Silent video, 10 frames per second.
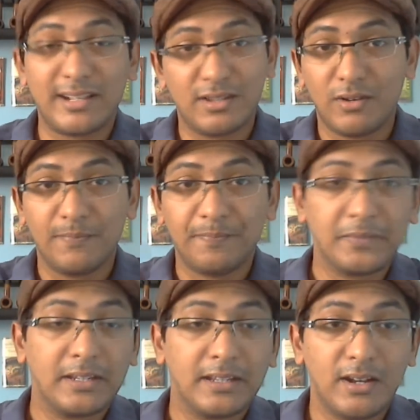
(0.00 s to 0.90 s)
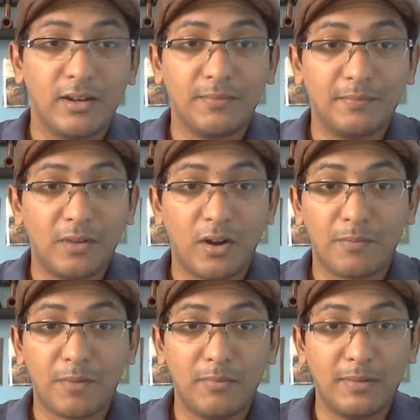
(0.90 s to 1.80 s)
So, a lot
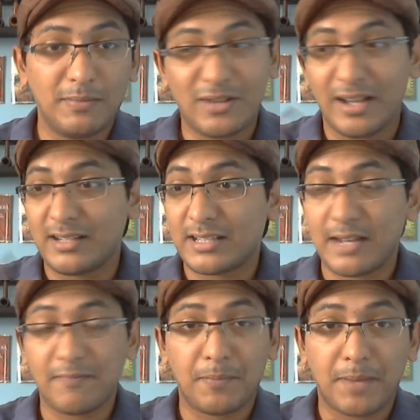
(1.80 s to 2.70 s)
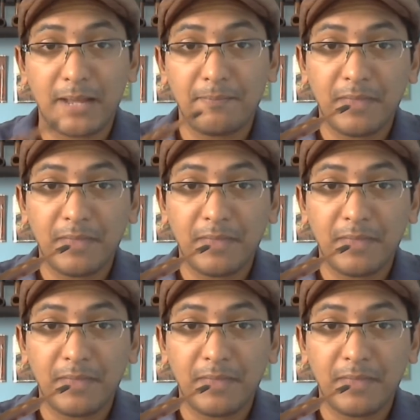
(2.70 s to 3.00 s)
of problems. So I just left the pipe.